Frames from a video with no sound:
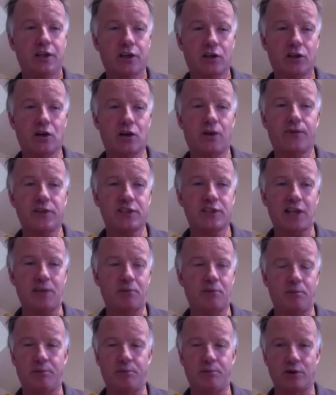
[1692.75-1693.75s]
coffee
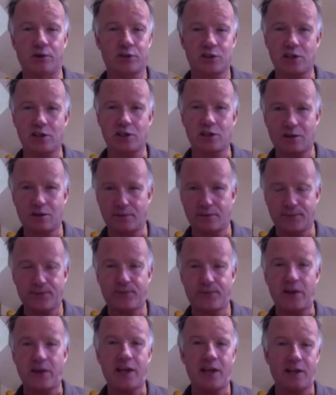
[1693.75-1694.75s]
table books that you can
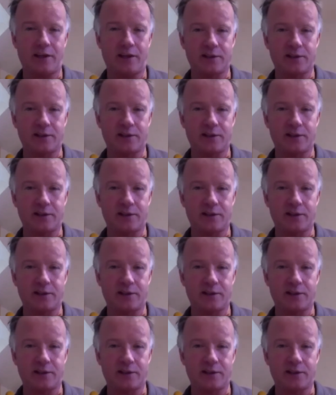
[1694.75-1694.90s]
feel